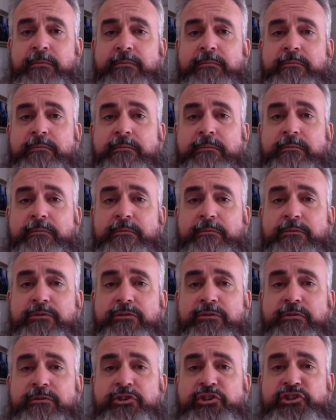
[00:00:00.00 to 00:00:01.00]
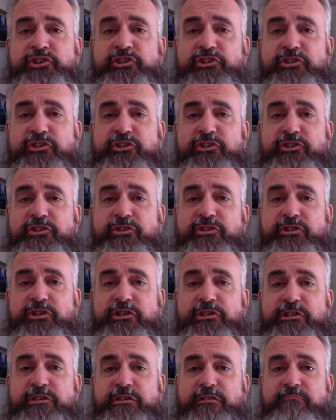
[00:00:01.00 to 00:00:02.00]
No?
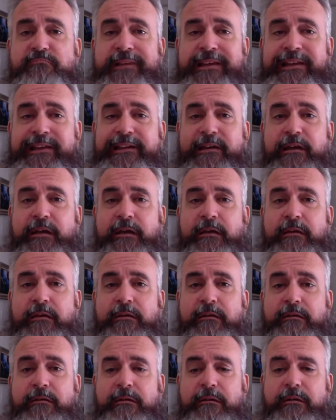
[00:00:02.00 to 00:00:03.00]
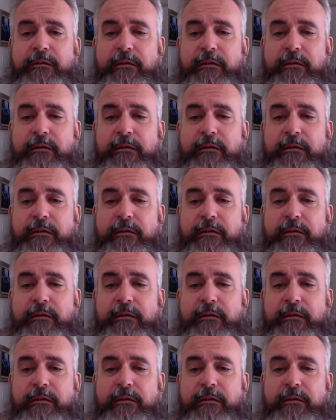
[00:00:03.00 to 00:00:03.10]
Just me, huh?